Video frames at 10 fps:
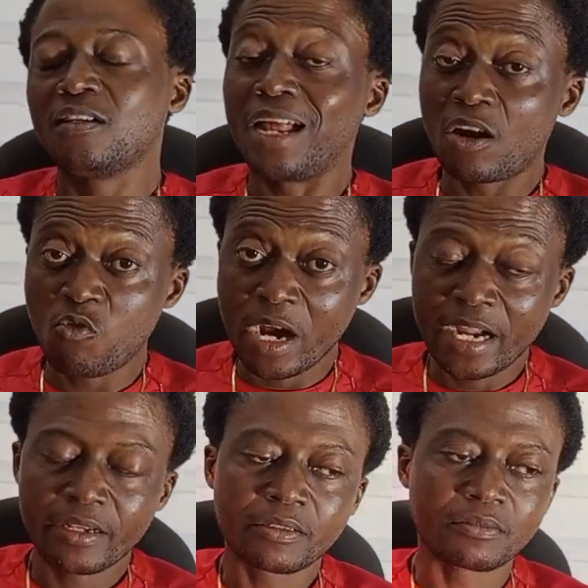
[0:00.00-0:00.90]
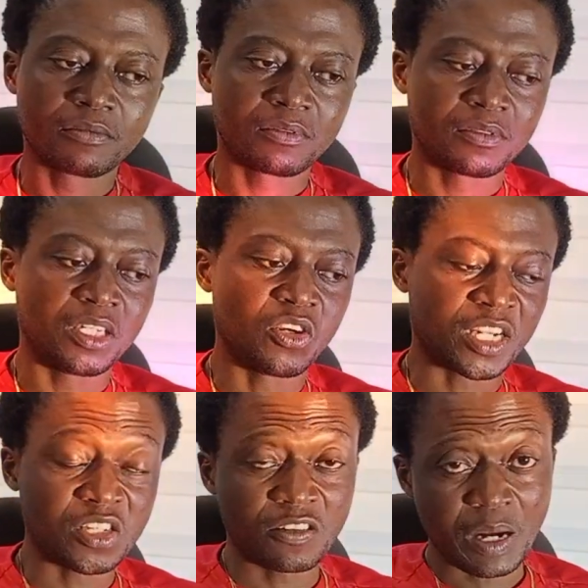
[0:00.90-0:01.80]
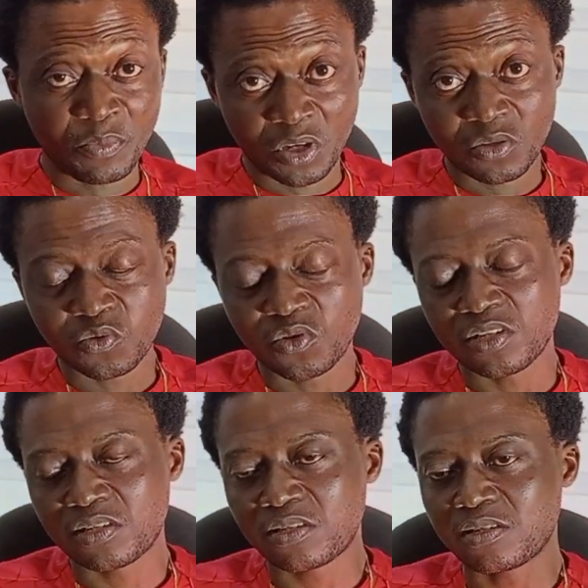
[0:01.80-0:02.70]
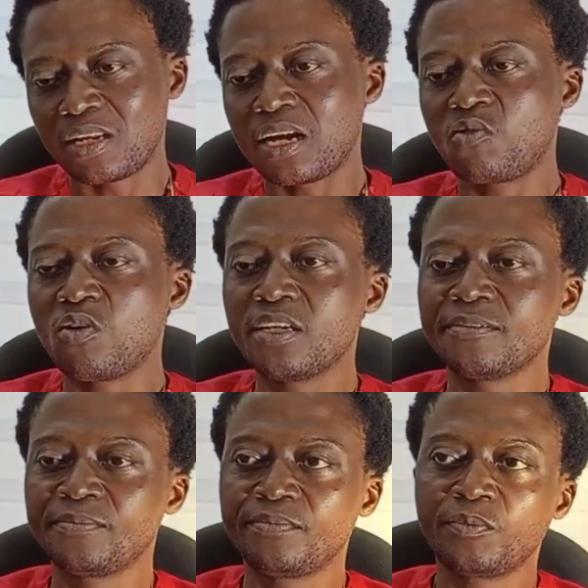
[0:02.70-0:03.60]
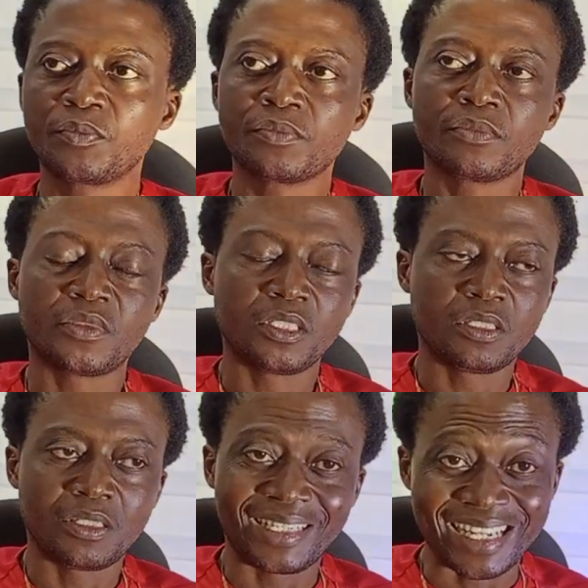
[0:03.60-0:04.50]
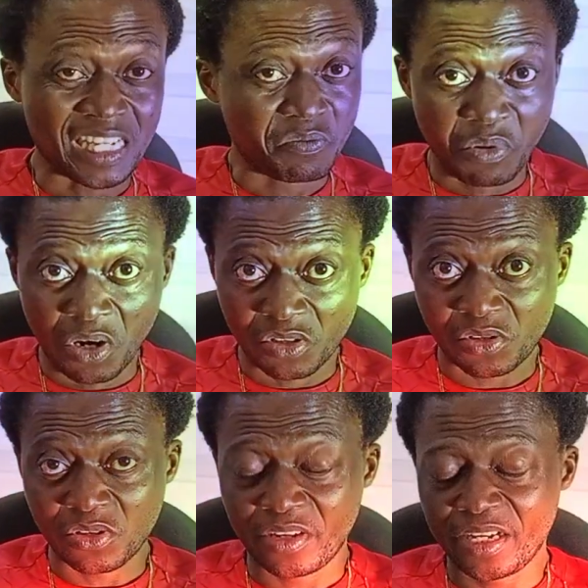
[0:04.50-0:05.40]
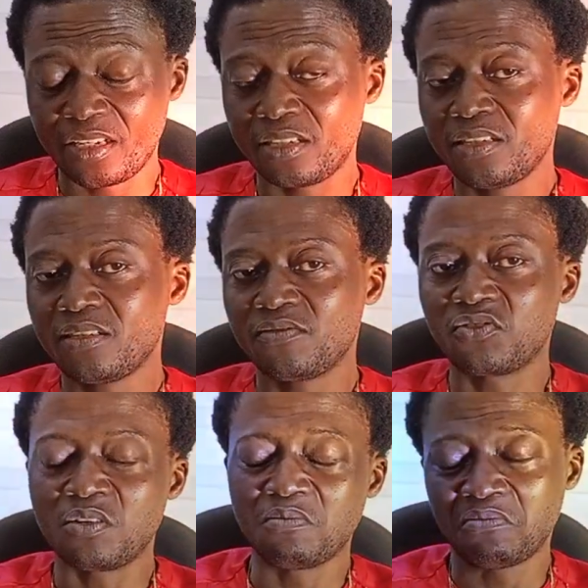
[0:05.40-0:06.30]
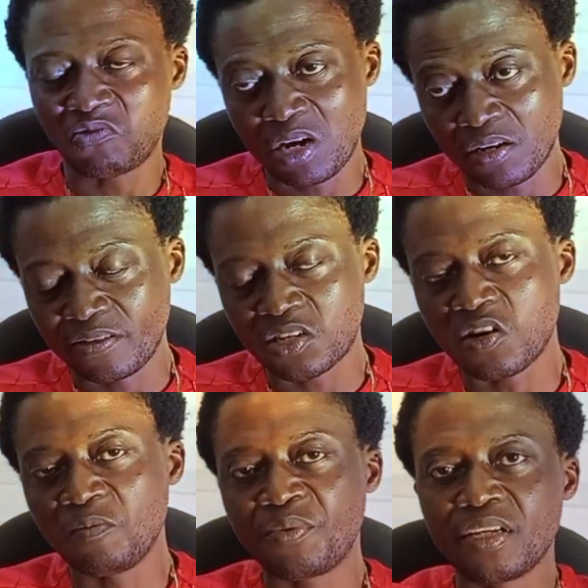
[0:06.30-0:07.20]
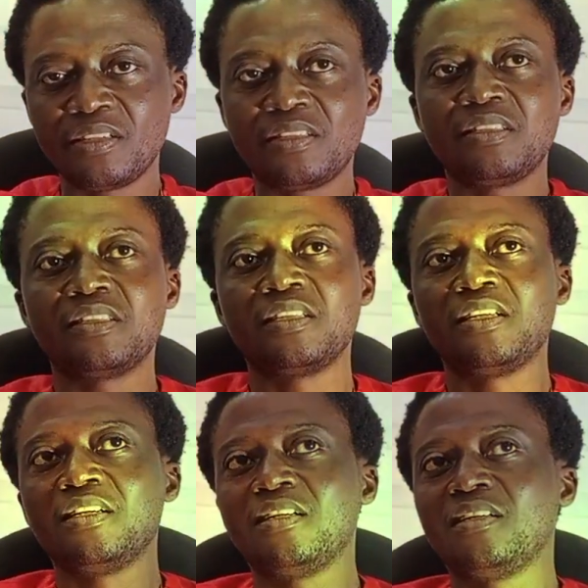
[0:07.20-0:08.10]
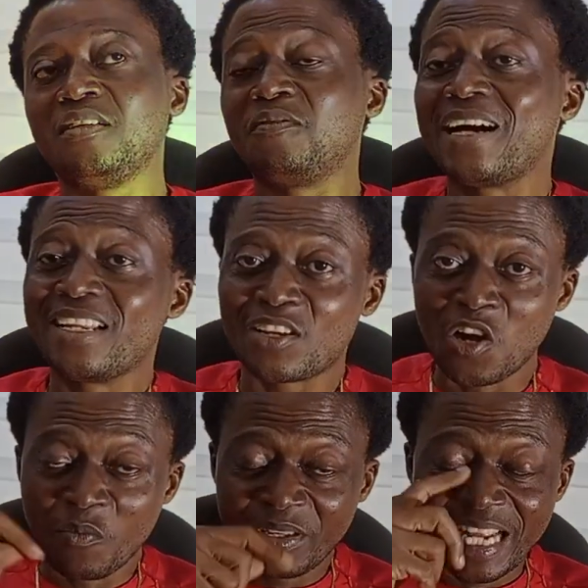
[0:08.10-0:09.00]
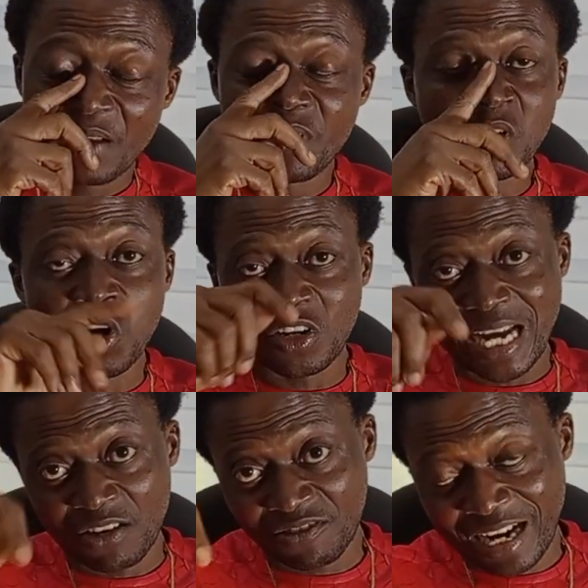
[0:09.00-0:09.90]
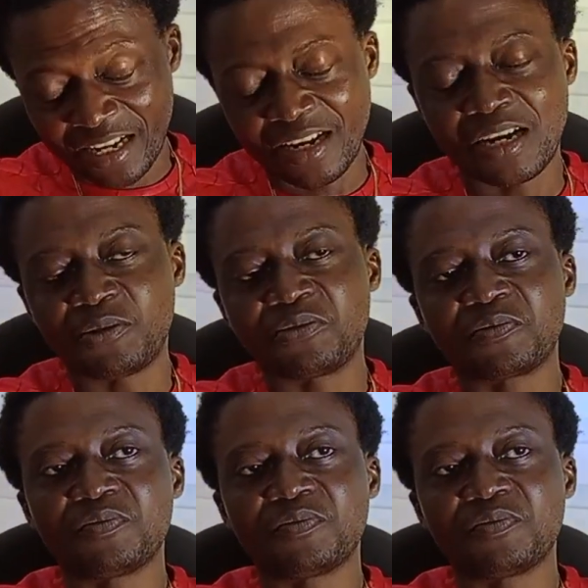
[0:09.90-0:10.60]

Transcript: Lakwe. The location of that plot was Lakwe. He has bought already from one of the company, but the company that are being called out right now.